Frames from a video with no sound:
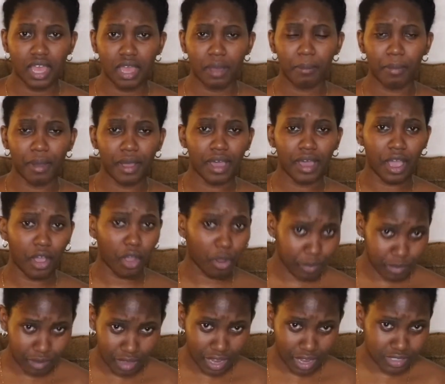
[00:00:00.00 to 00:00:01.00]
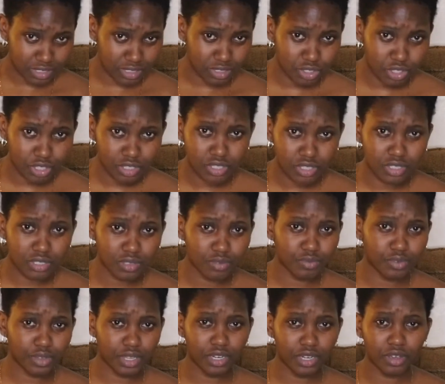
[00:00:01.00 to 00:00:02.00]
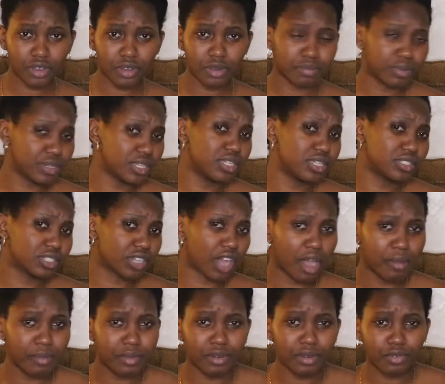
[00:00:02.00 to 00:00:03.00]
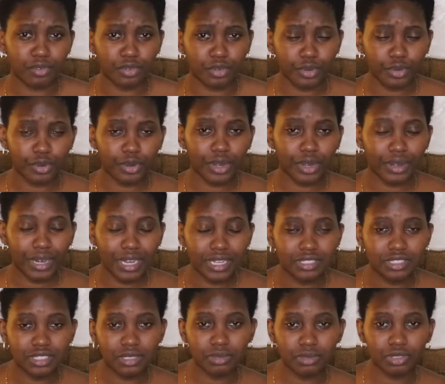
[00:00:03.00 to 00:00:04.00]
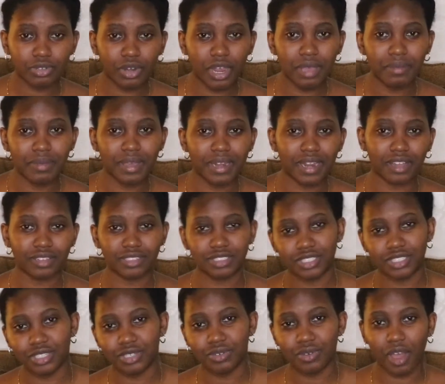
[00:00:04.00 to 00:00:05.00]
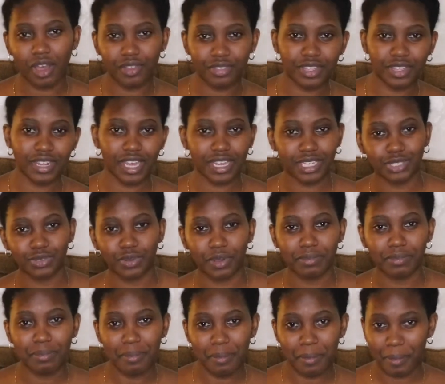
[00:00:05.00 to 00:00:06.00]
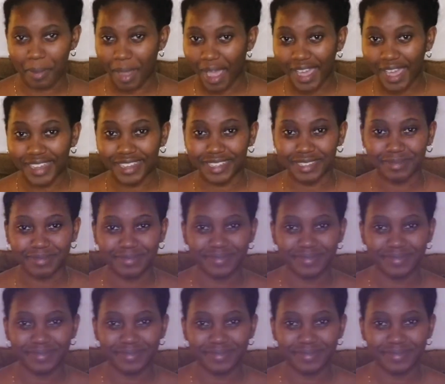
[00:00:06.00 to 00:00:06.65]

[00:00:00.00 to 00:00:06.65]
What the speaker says: But I hope you guys enjoyed this video. Please comment, rate, and subscribe, and I'll see you on the next one. Bye.